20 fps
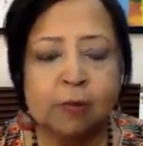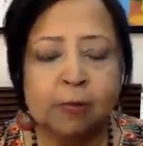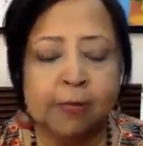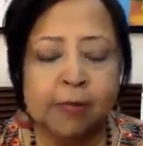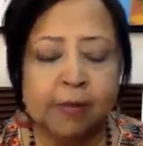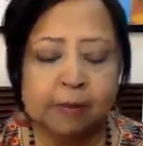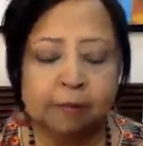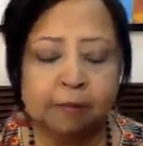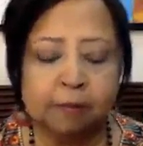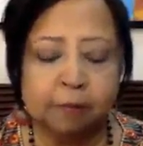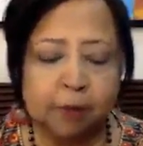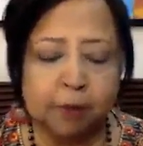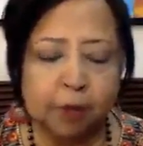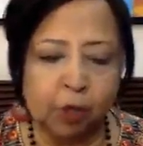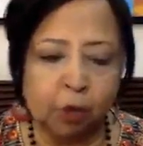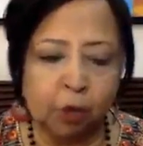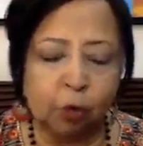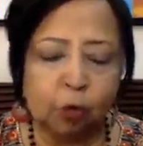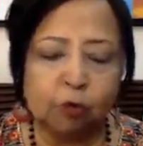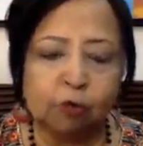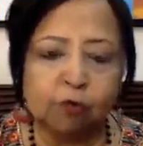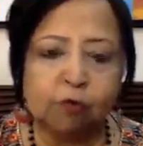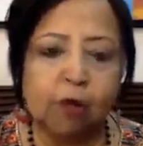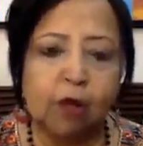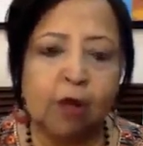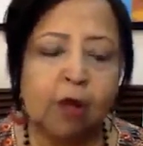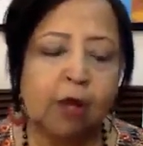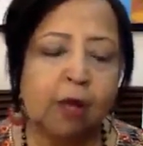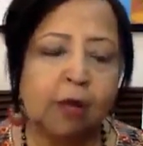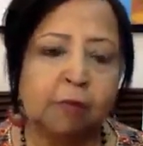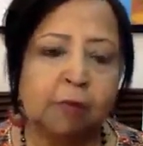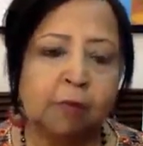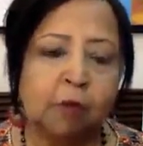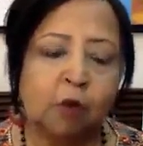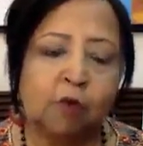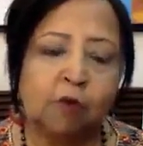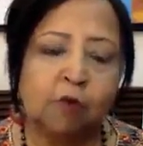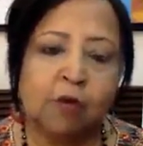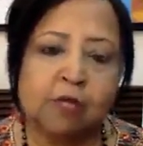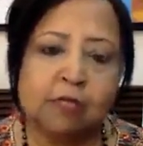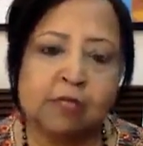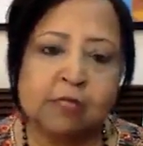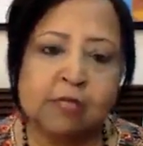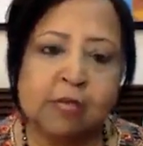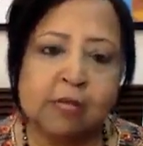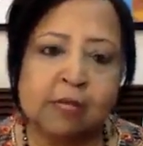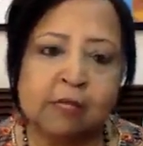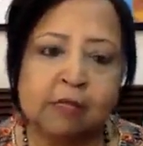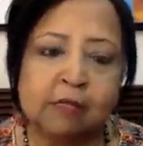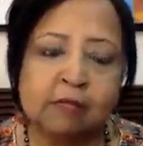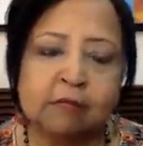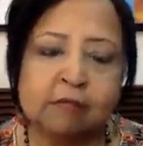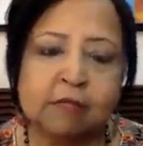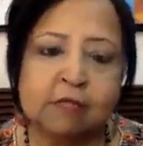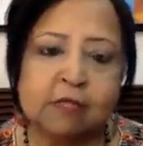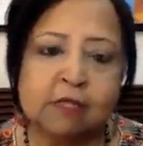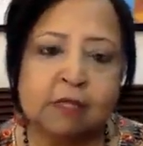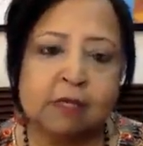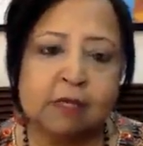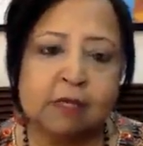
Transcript: that pure vibe of ourselves,